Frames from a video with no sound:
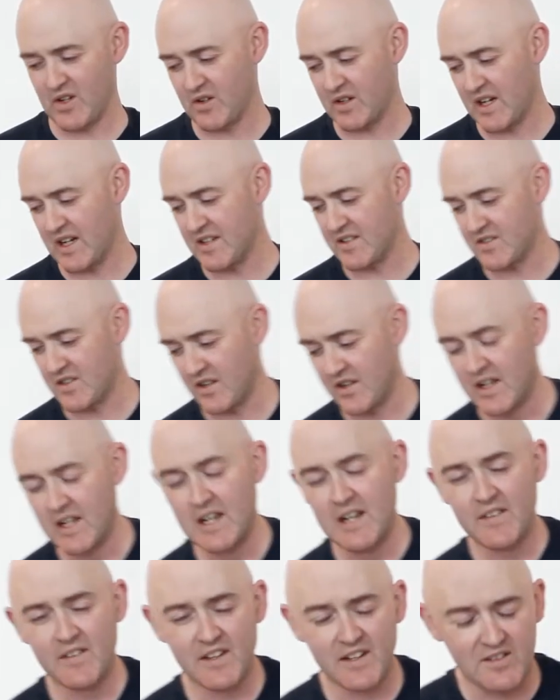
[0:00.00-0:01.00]
Okay, so
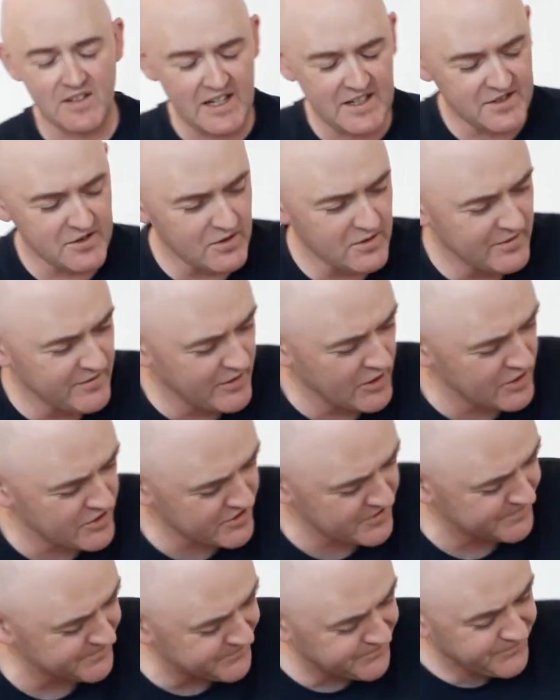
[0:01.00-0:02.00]
the classical
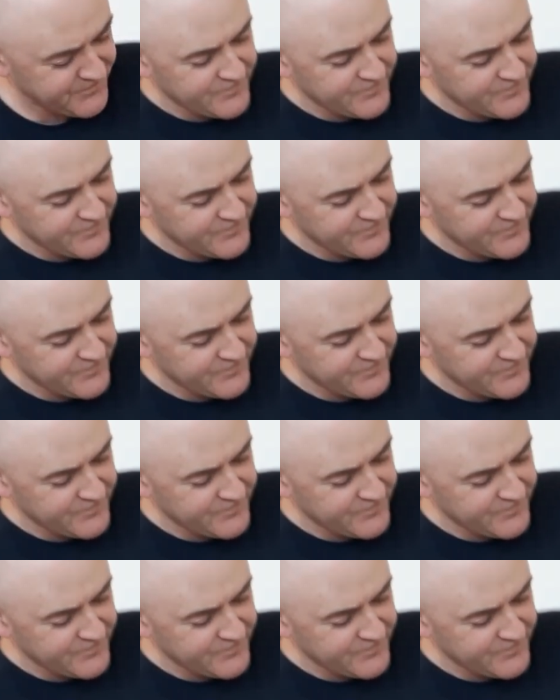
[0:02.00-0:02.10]
version,